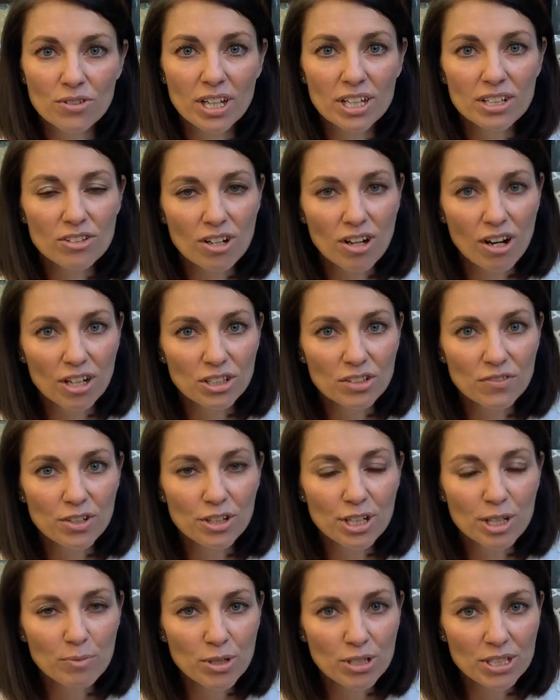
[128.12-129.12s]
that
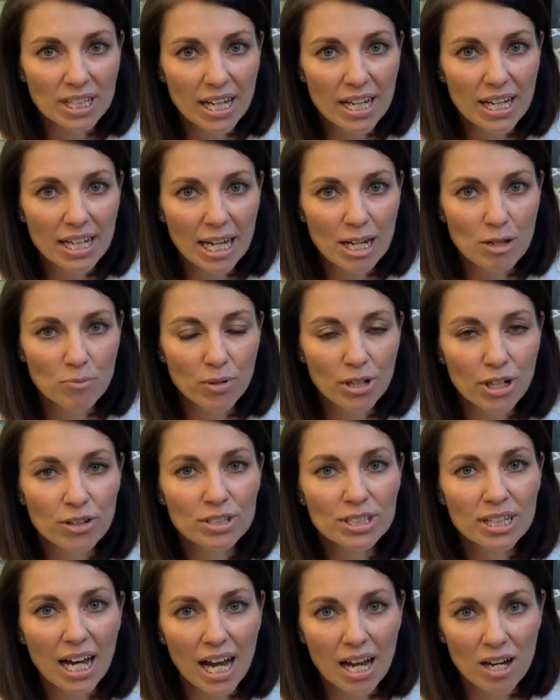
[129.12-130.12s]
transferring mosaic embryos
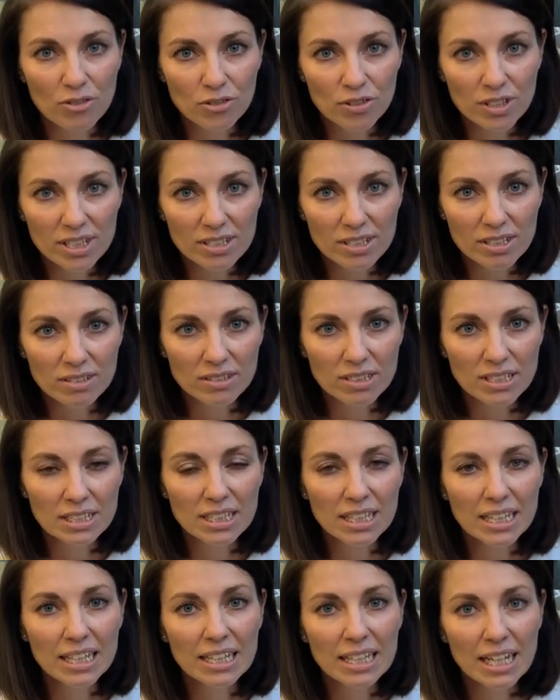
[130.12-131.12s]
have resulted
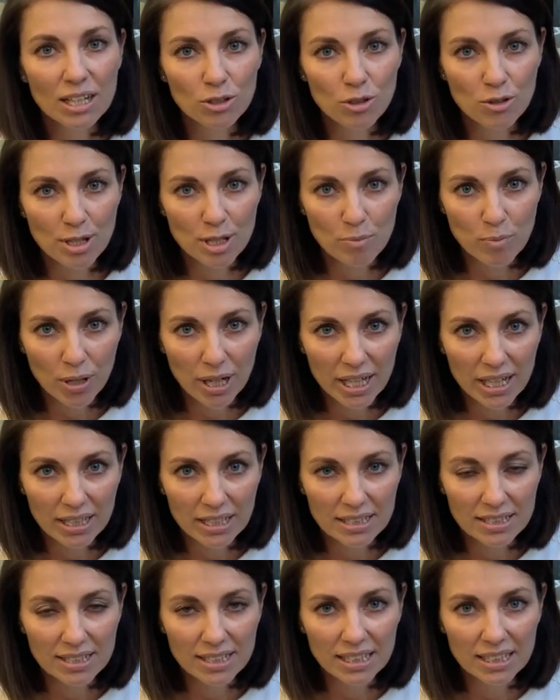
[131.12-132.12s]
in healthy
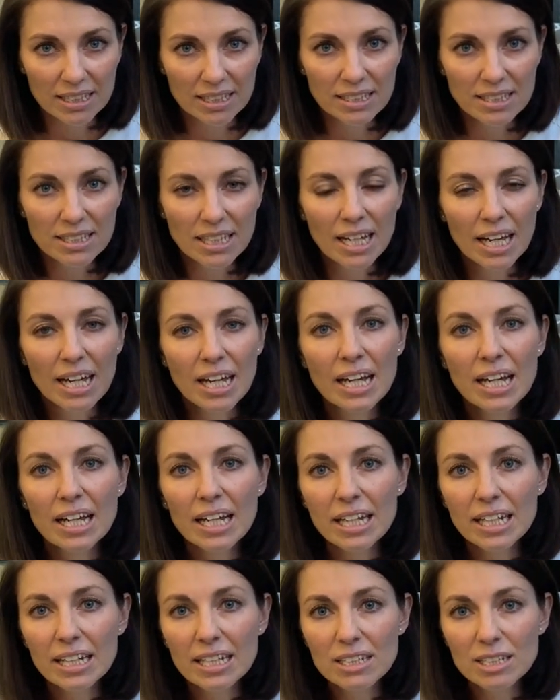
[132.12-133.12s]
pregnancies,
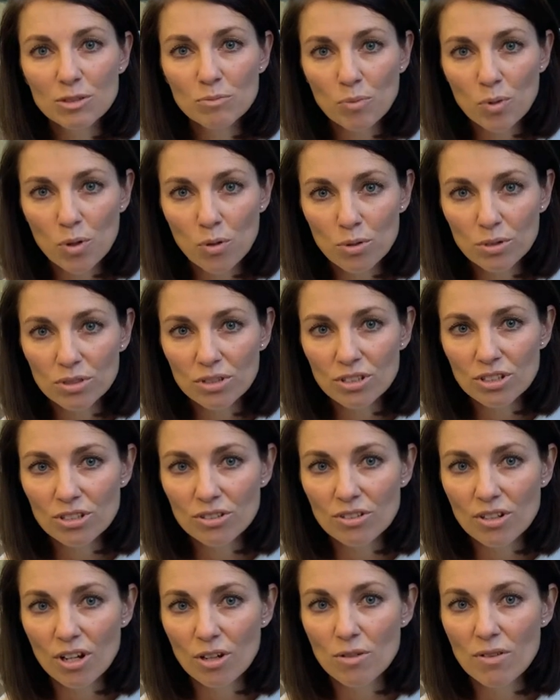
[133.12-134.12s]
it is important to
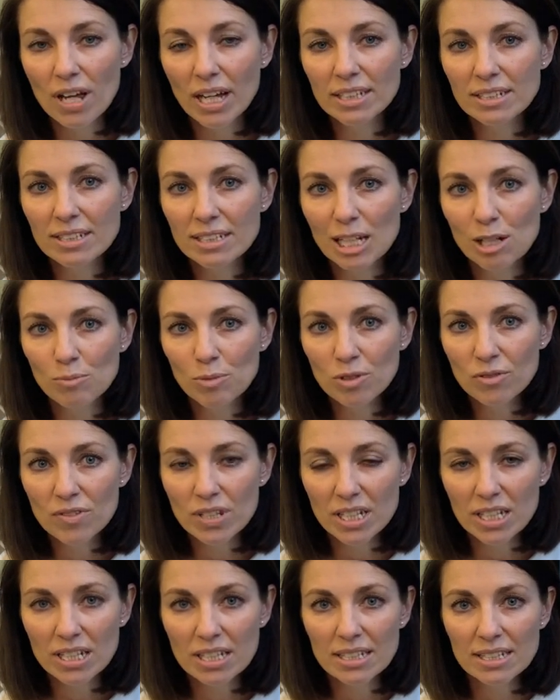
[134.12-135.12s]
know that some of
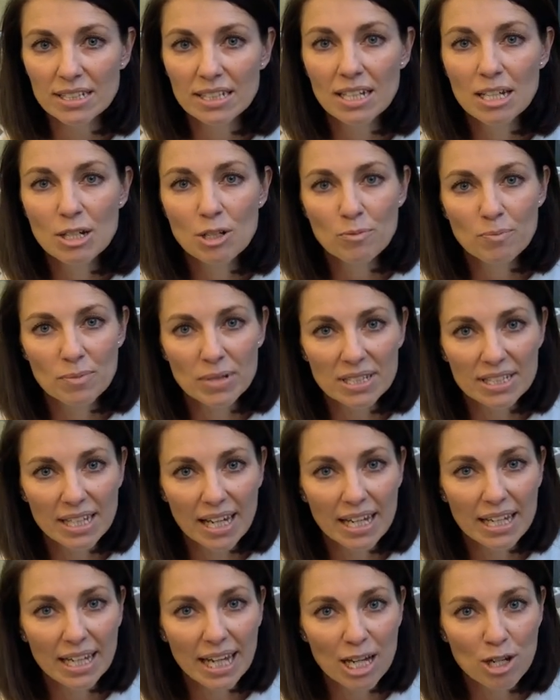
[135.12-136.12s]
these
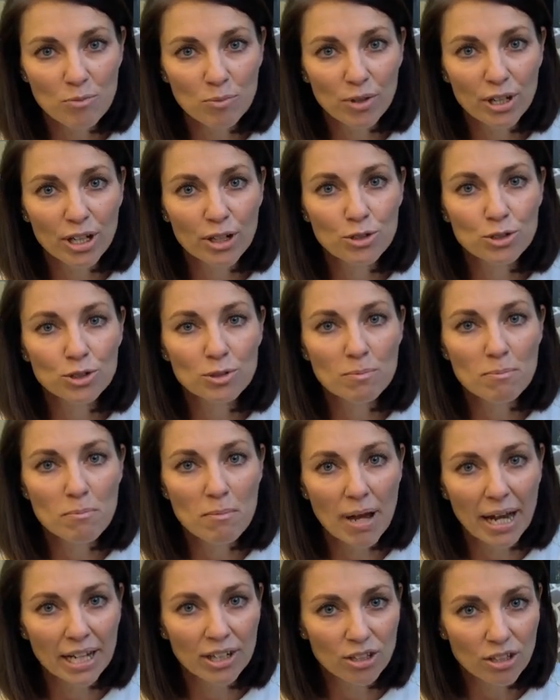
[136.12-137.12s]
mosaic embryos
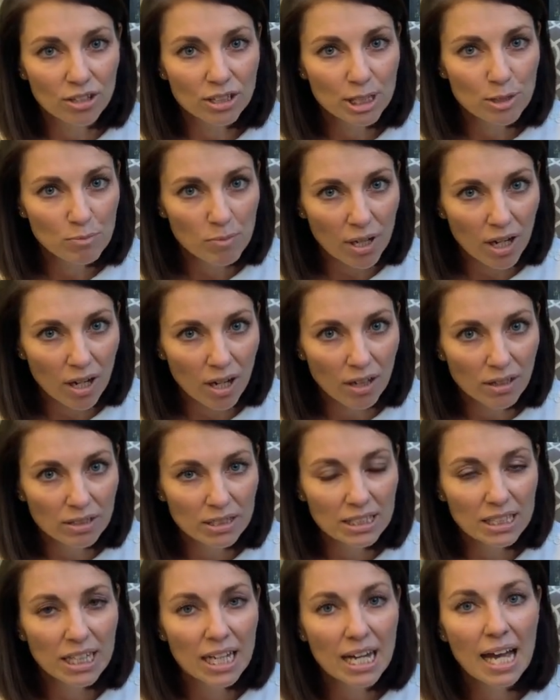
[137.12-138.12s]
may not implant,
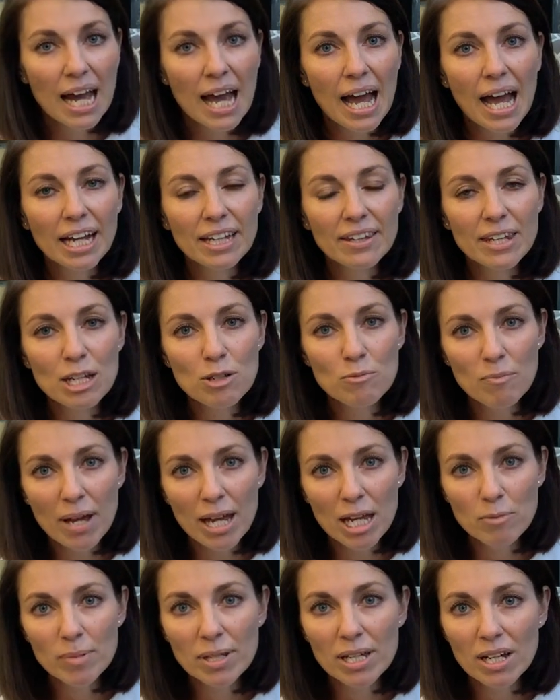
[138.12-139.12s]
and there
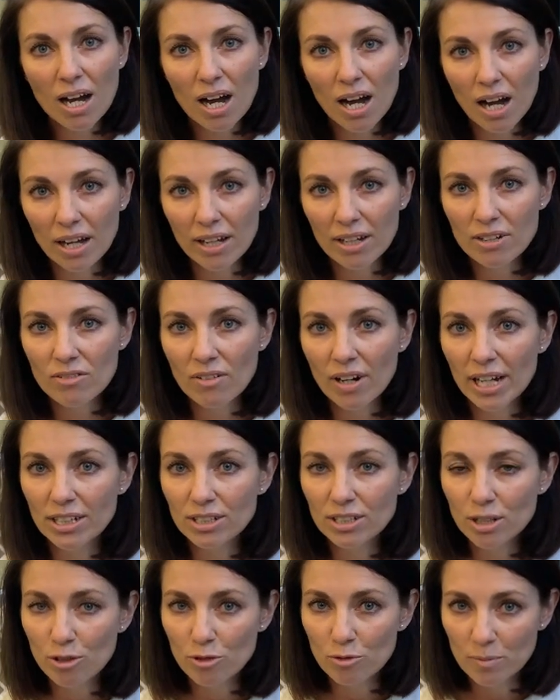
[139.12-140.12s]
may be a higher rate
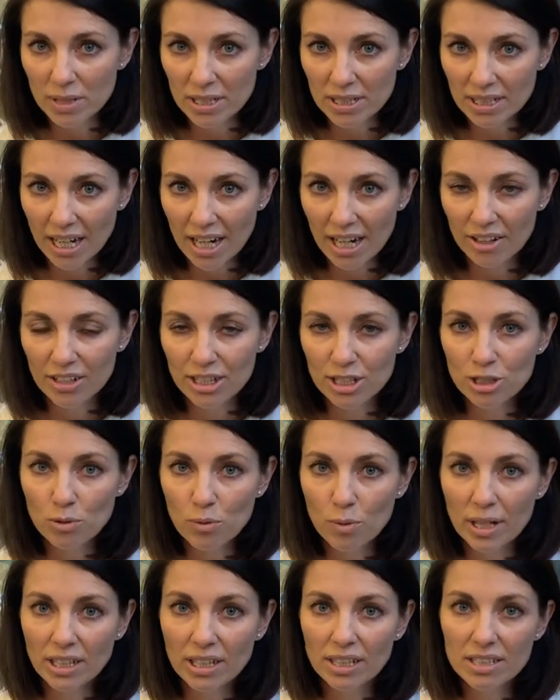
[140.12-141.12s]
of miscarriage
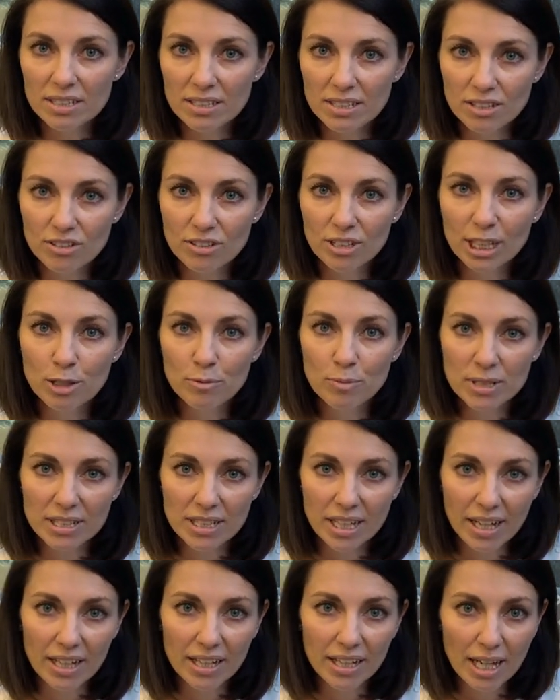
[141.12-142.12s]
when considering a
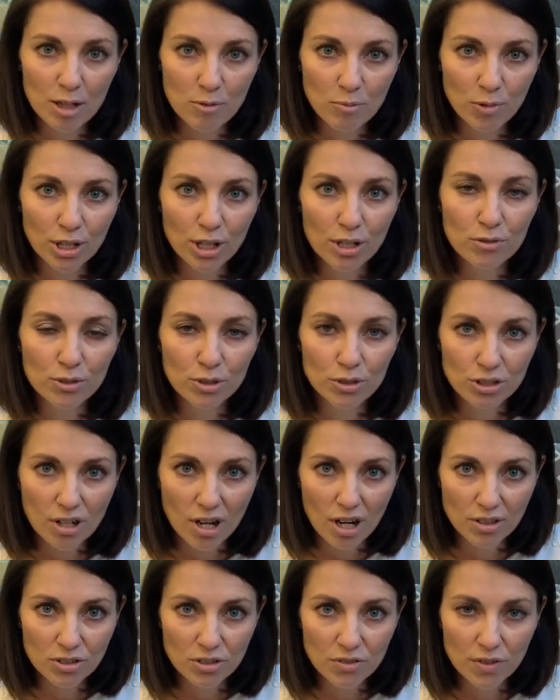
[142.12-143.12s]
mosaic embryo for
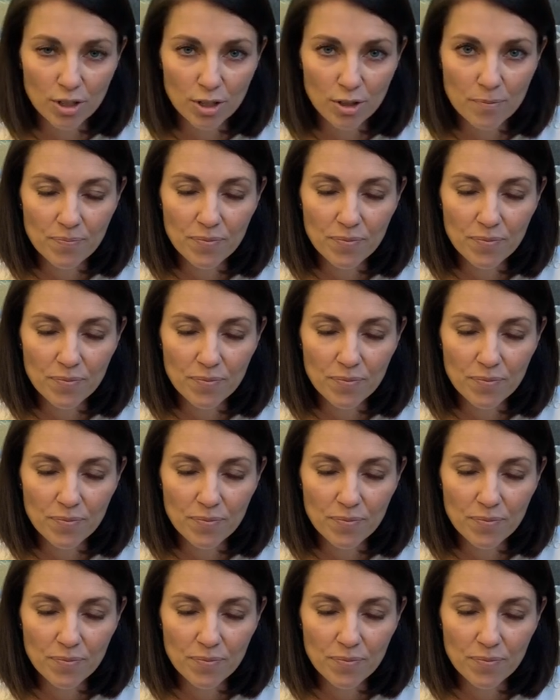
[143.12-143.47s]
transfer.